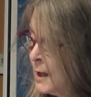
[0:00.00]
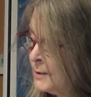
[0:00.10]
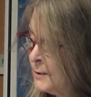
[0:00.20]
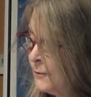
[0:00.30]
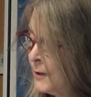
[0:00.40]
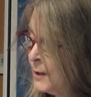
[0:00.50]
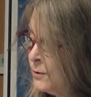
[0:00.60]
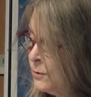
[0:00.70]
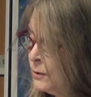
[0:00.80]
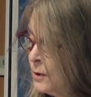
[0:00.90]
as if I
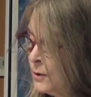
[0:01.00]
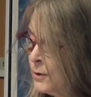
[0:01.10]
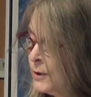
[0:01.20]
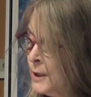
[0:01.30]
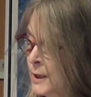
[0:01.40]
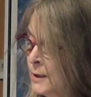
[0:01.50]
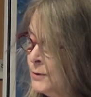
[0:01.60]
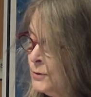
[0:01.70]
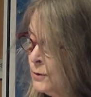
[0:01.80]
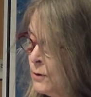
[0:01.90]
no longer
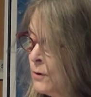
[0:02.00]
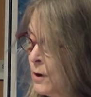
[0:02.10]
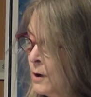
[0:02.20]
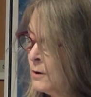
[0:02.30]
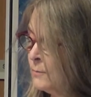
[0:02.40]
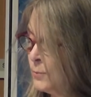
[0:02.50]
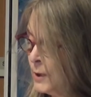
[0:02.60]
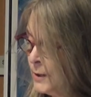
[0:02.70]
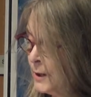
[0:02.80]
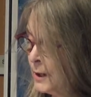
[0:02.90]
need to go on
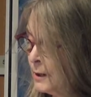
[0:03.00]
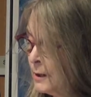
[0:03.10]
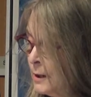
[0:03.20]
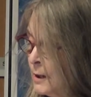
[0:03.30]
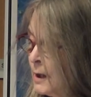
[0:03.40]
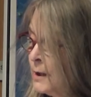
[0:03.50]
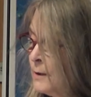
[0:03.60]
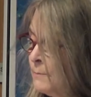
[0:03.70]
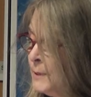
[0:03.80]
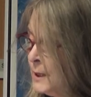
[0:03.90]
breathing,
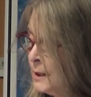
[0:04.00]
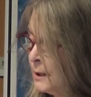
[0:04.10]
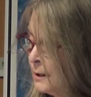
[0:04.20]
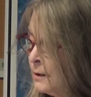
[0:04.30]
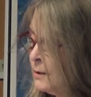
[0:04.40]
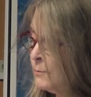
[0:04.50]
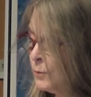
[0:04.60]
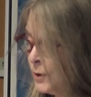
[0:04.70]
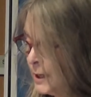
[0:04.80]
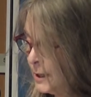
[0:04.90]
I am being
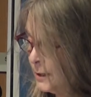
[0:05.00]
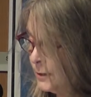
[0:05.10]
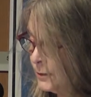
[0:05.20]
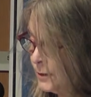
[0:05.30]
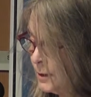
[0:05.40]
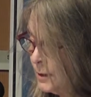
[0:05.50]
breathed.